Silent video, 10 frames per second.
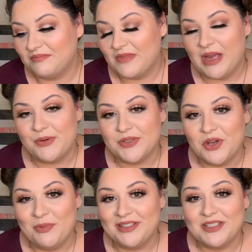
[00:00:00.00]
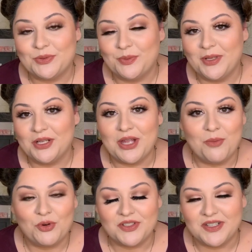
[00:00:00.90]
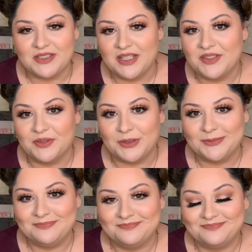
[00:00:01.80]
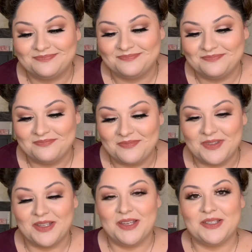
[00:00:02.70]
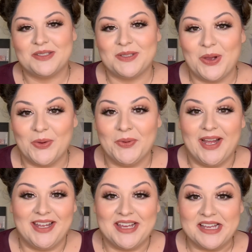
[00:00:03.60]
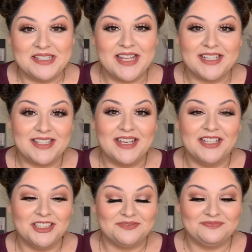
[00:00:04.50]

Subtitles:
I was hoping this would be a lot more successful. So I guess that's it.